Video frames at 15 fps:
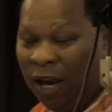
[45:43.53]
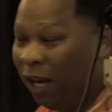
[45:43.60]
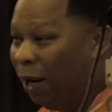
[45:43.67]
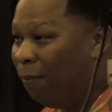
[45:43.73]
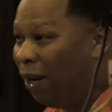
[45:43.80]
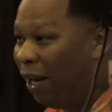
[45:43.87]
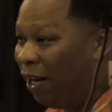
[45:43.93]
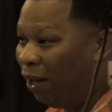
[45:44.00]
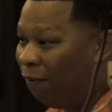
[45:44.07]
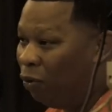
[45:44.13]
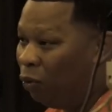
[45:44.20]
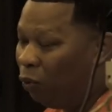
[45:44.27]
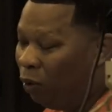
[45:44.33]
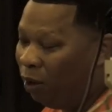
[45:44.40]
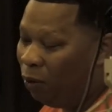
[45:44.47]
And I'm like,
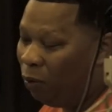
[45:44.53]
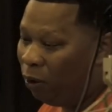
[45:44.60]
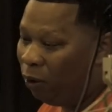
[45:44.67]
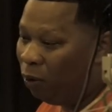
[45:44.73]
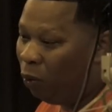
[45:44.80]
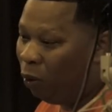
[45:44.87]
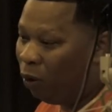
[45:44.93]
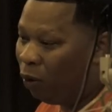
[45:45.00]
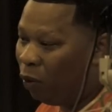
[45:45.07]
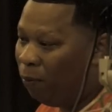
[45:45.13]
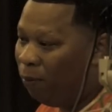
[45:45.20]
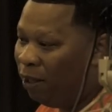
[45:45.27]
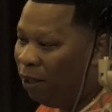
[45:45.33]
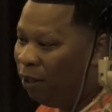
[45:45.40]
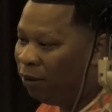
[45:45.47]
if you really want to work
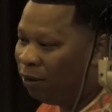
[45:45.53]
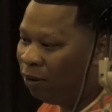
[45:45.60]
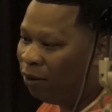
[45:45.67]
with me,